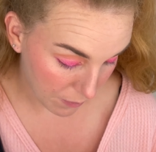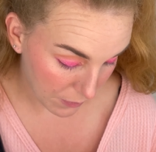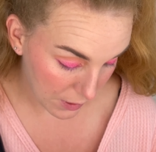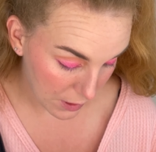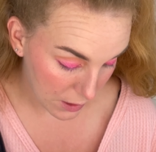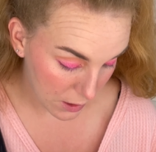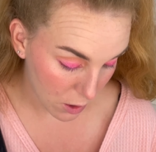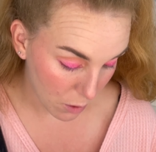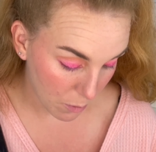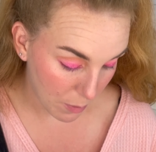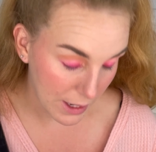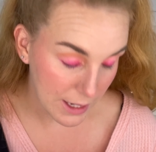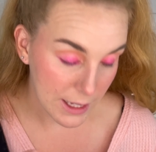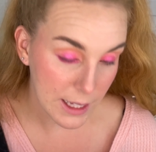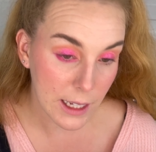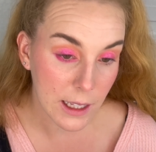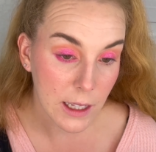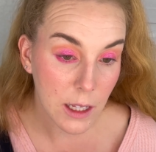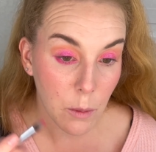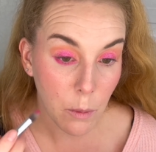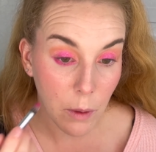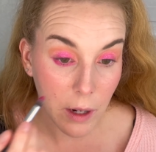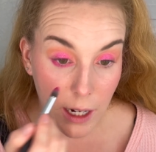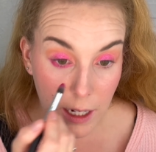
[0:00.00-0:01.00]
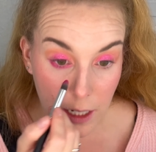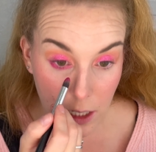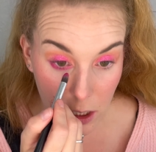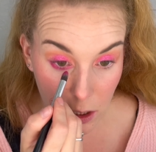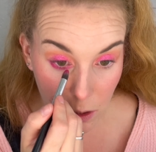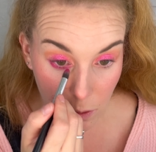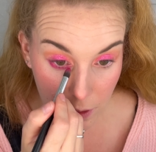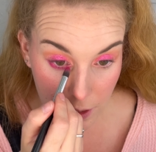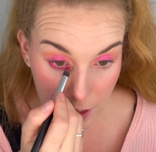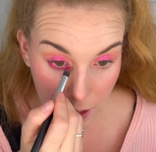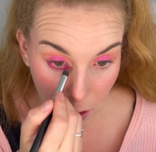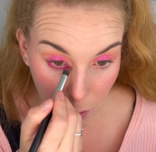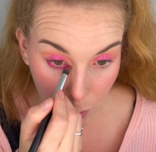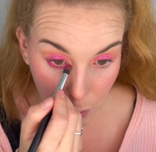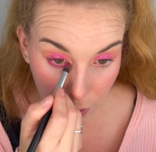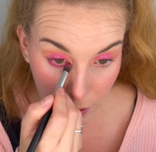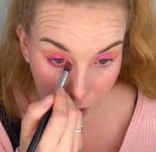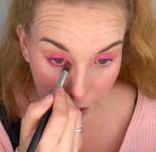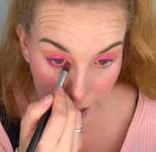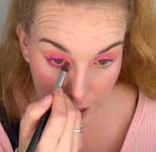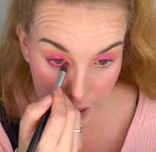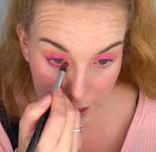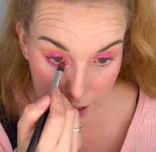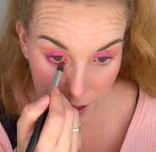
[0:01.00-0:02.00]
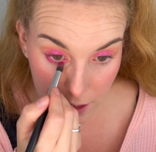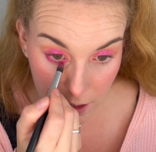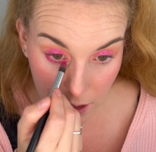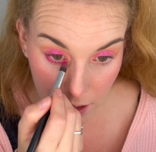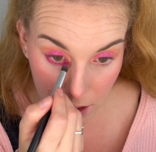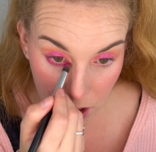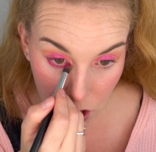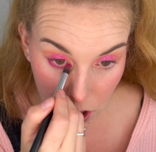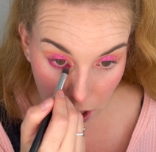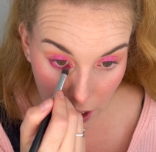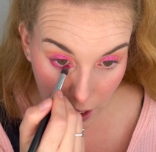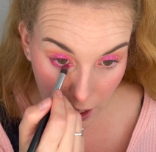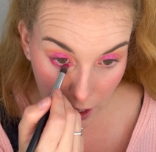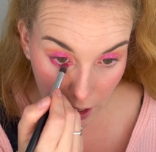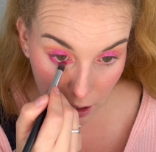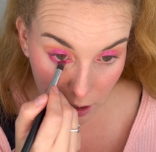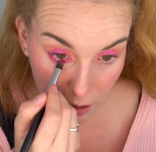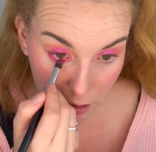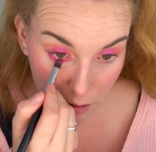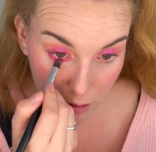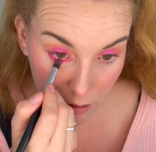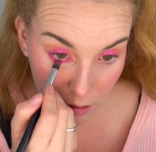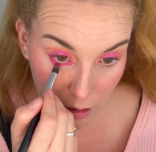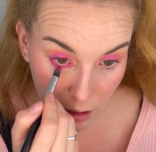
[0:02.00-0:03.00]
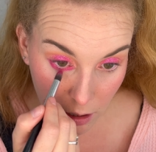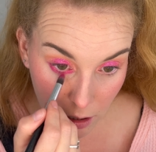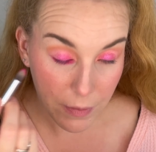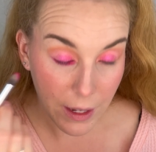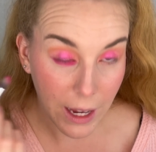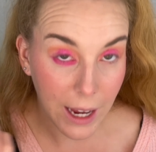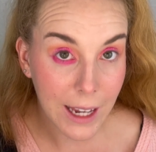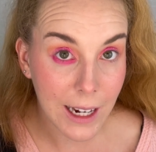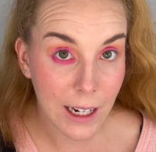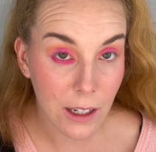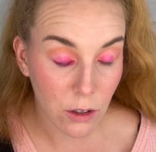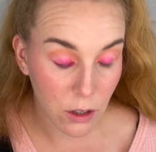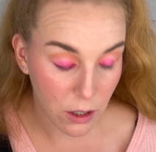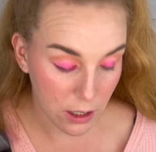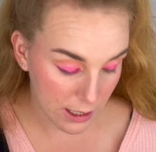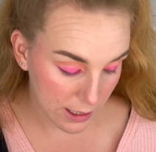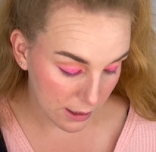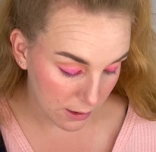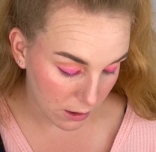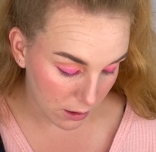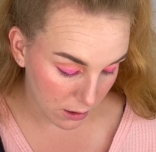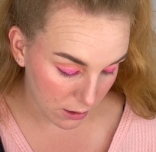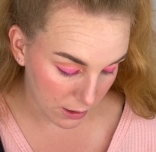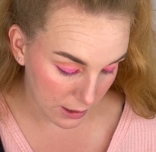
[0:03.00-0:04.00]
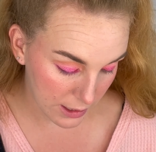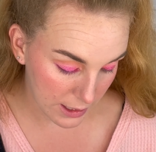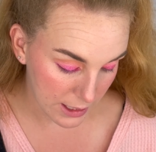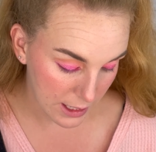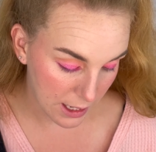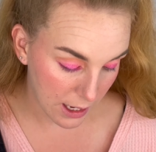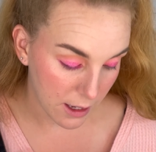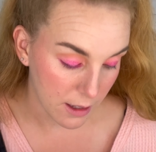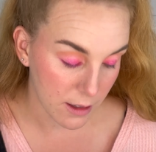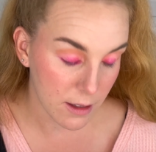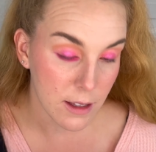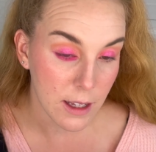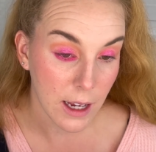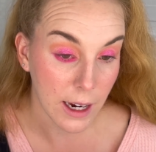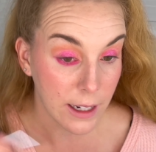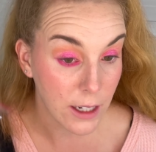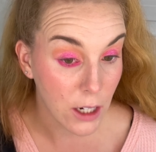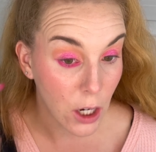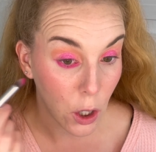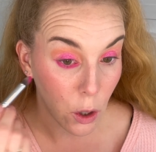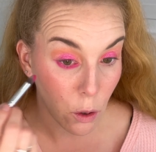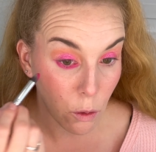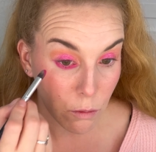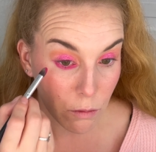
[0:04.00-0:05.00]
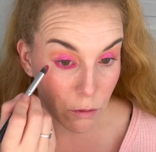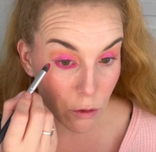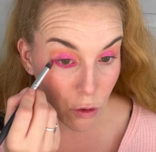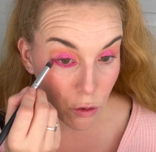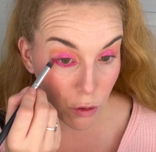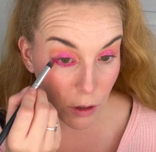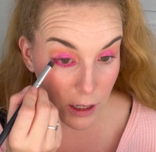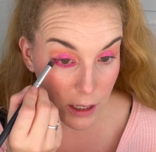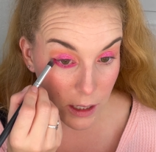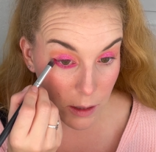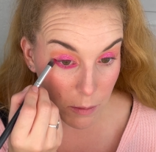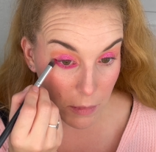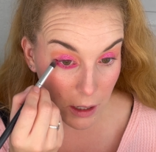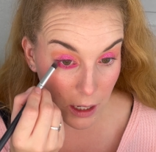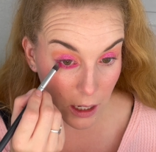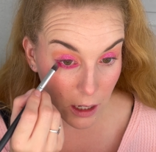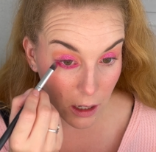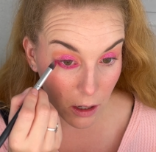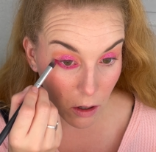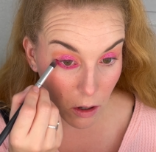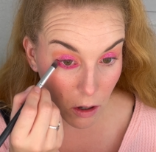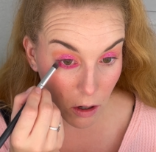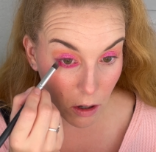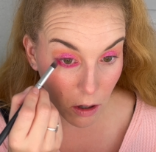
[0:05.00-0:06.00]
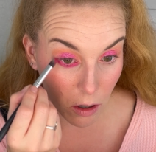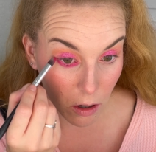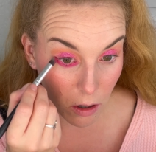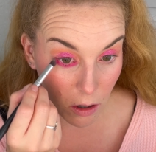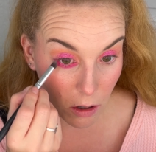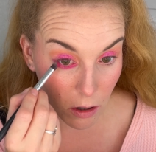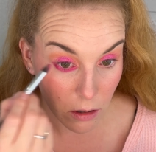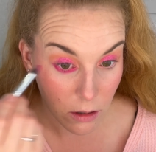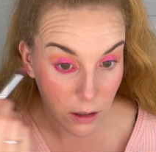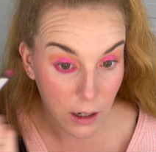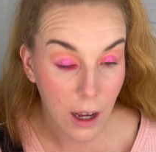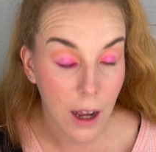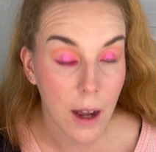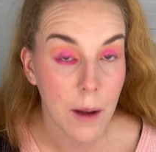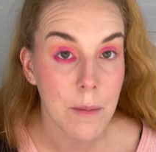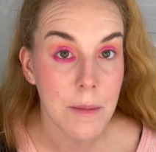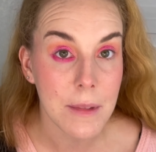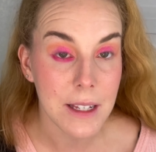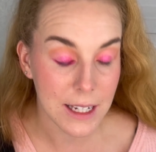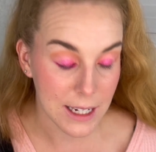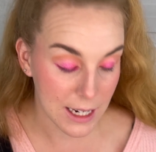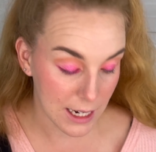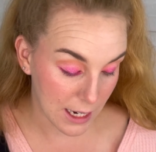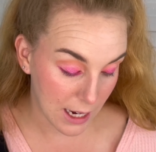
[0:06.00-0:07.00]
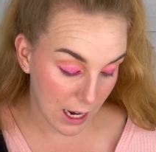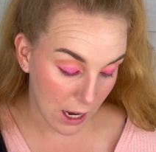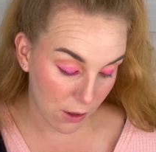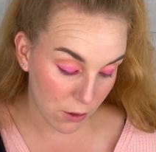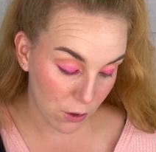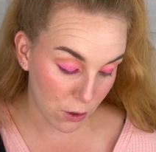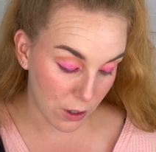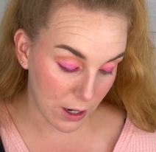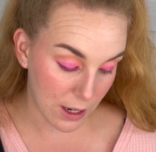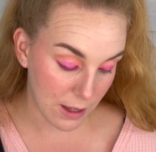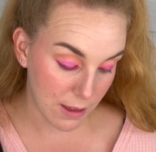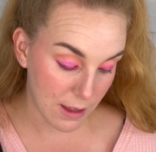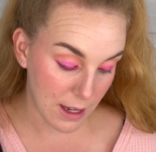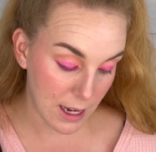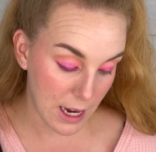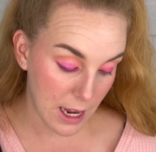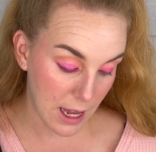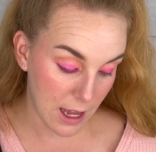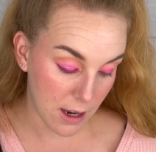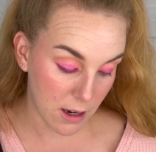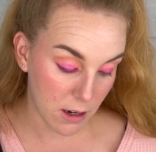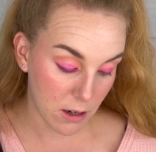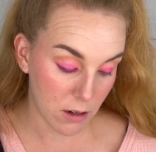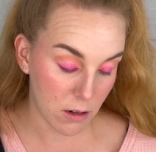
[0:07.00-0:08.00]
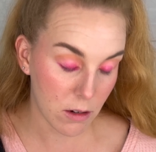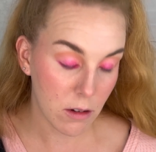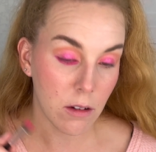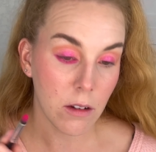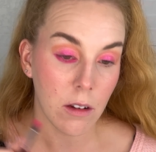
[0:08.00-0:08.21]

So basically what I do is I'll place the shade, and it looks a little intense, I know. Trust me, it all comes together in the end.